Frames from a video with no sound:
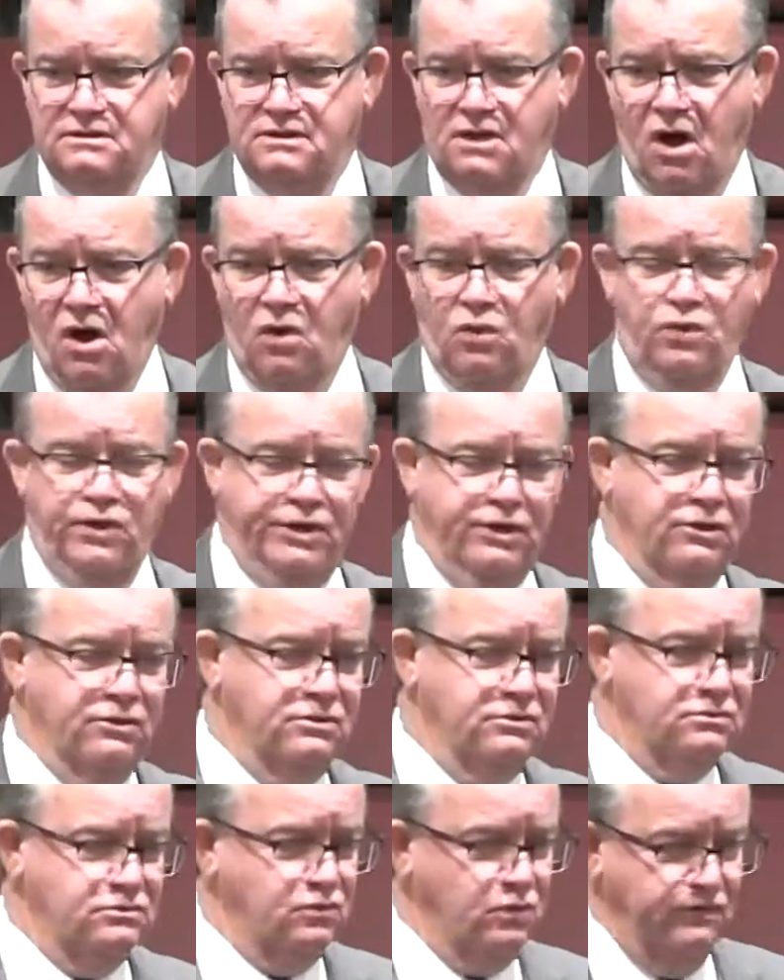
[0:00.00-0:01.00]
Oh, we're,
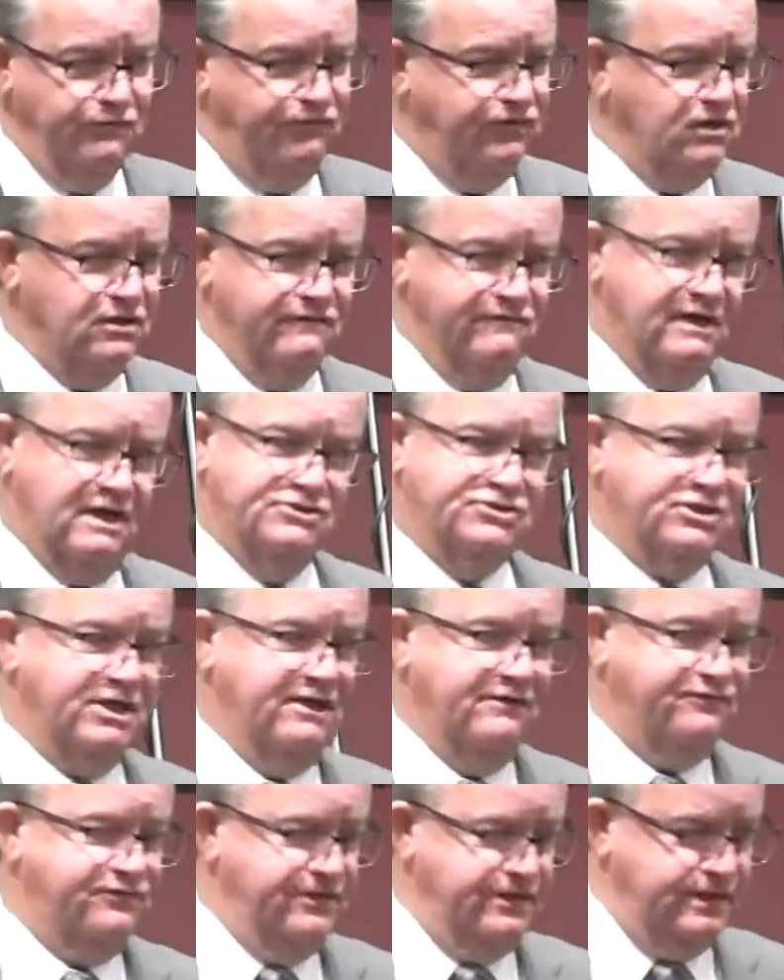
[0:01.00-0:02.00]
we're full of
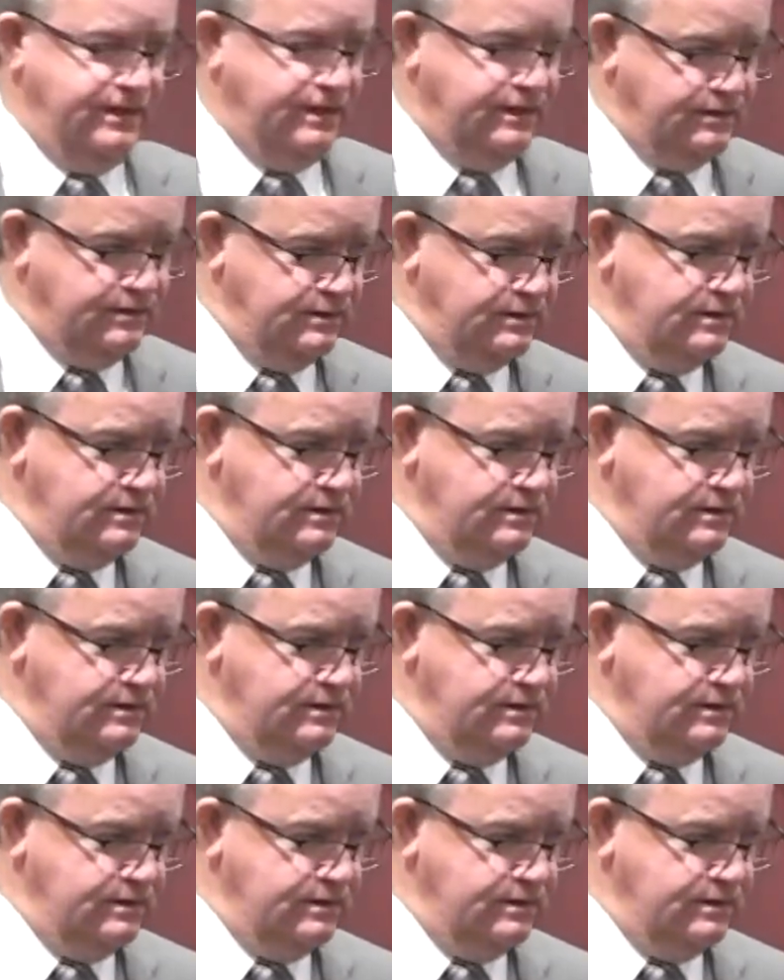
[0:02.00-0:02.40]
ourselves then.